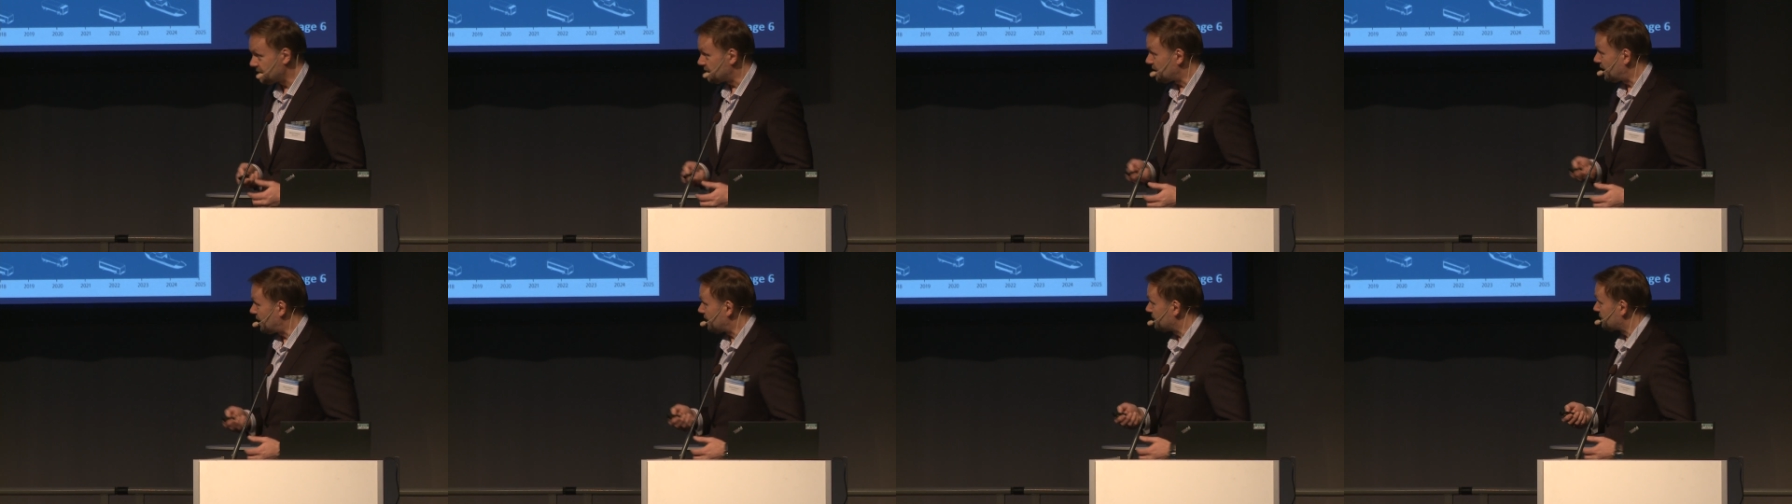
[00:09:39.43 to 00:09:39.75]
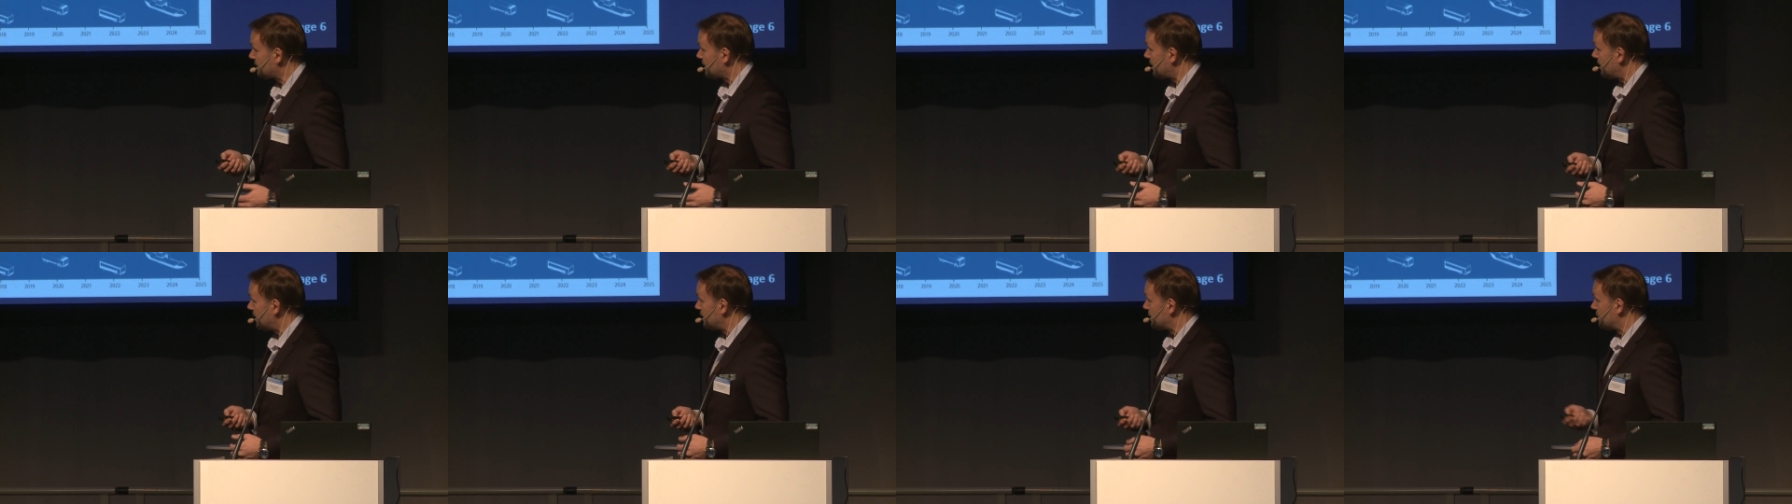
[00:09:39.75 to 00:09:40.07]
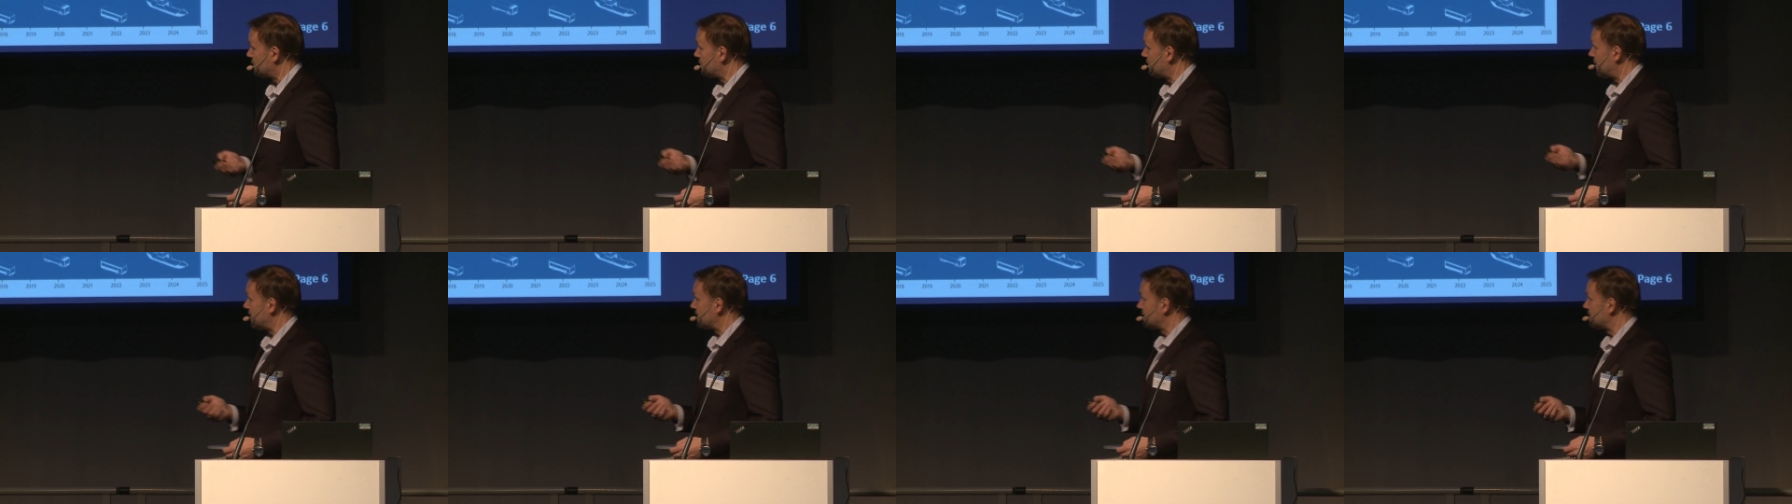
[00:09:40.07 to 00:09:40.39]
that can
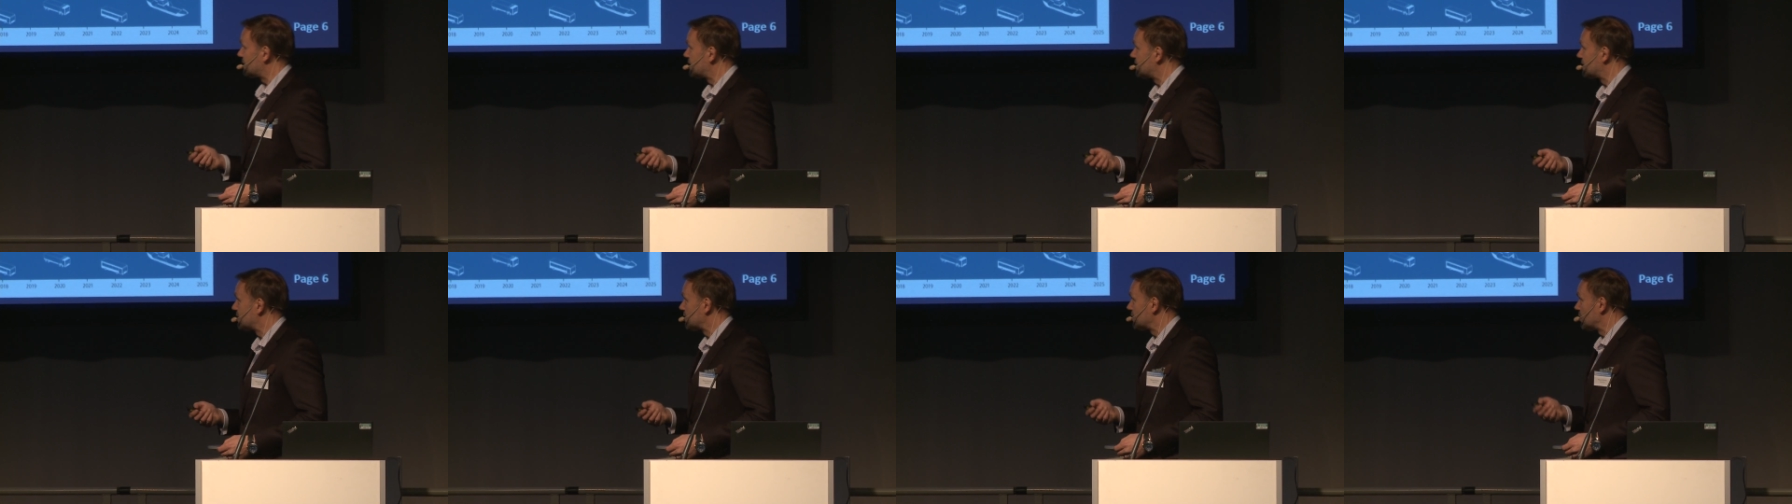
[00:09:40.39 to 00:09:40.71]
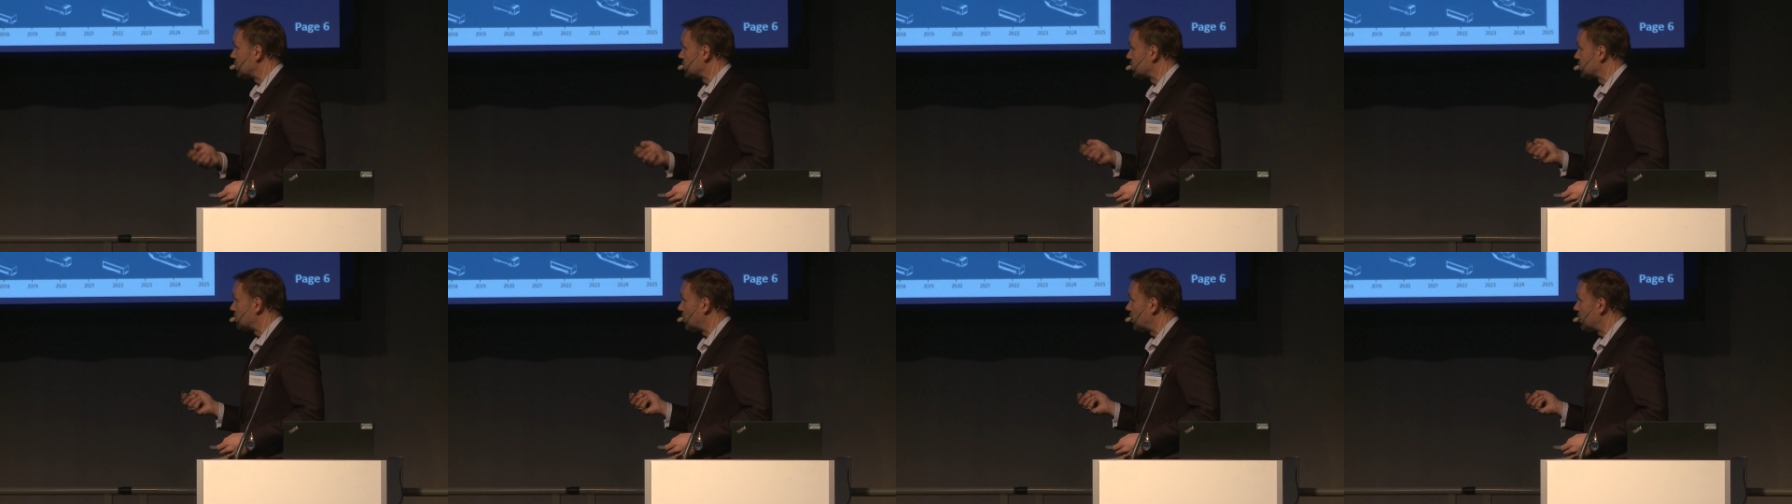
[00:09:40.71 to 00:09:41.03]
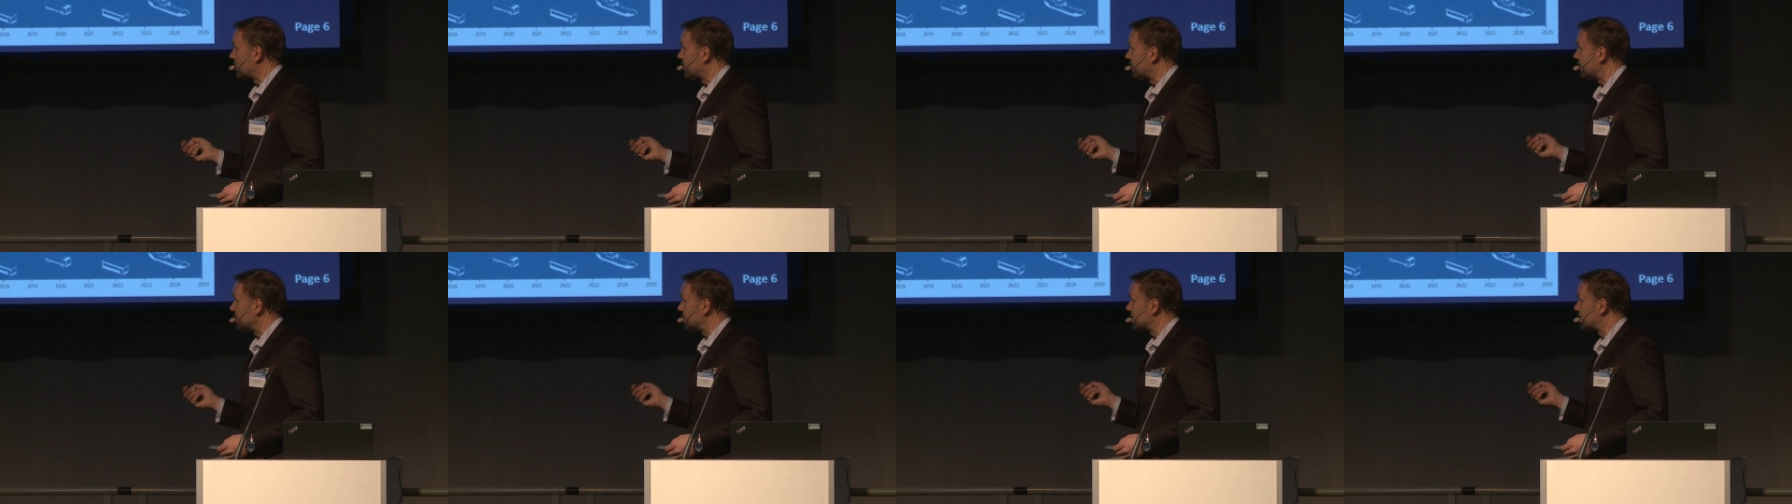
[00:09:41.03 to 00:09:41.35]
address those
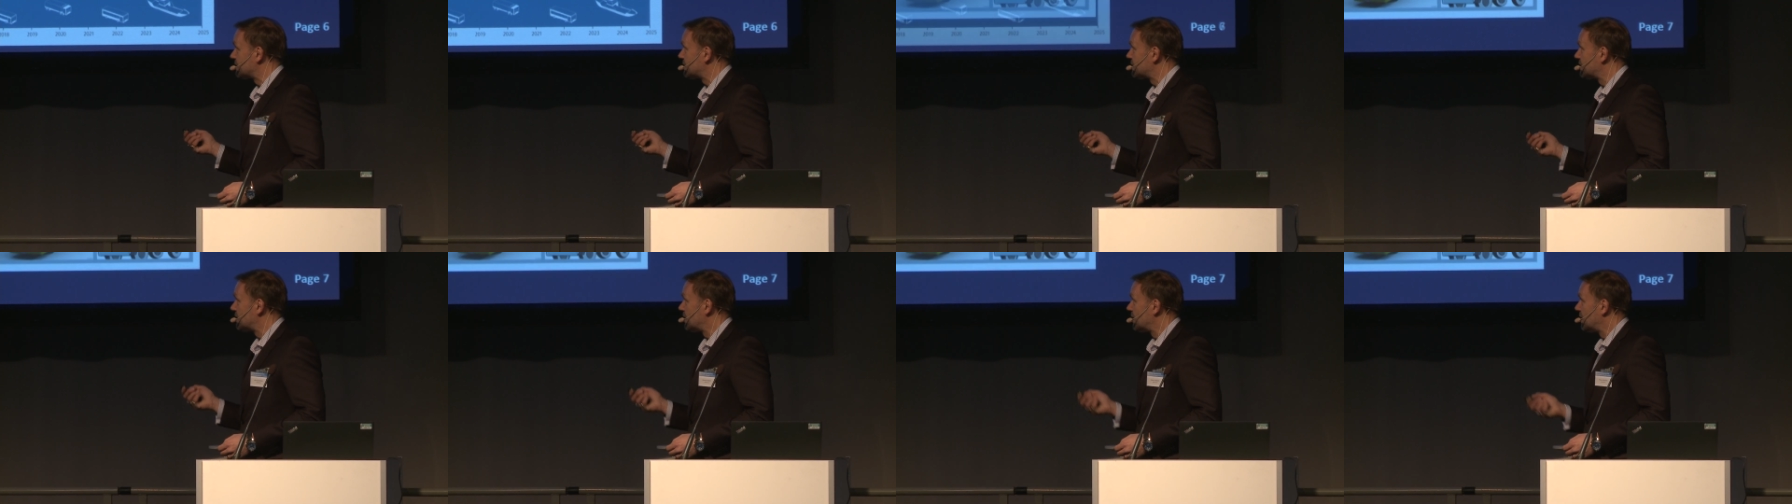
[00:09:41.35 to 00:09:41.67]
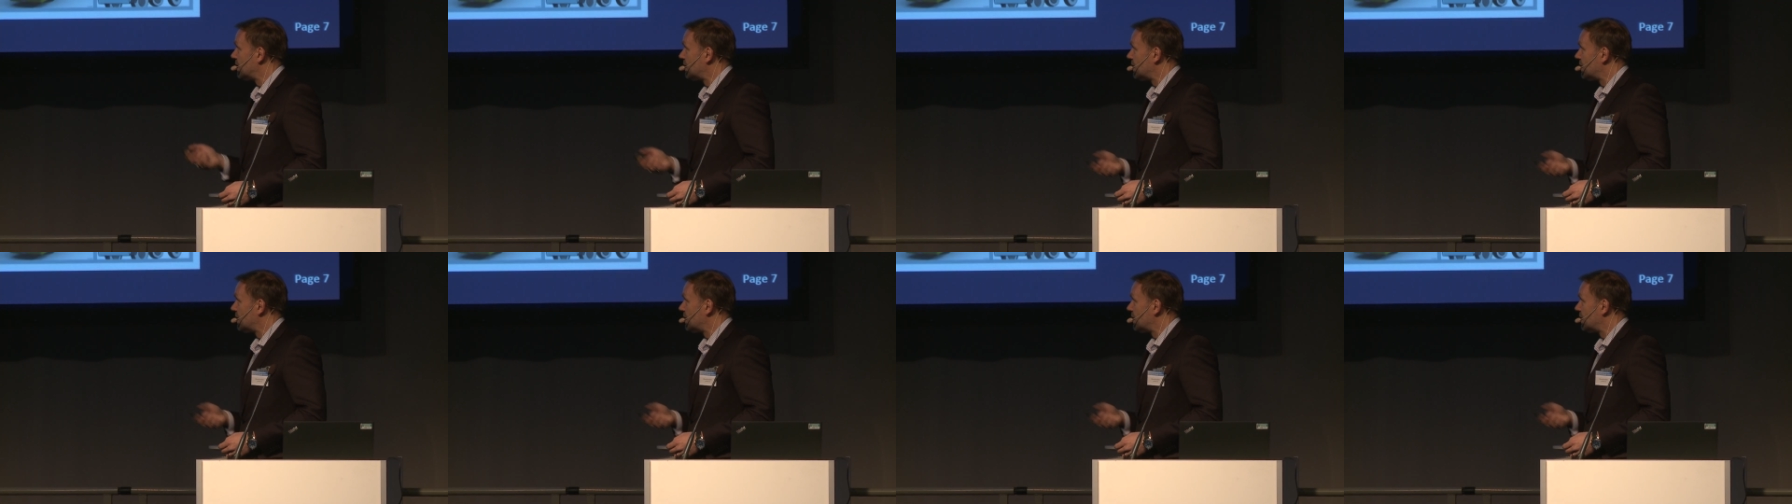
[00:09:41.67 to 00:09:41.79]
markets.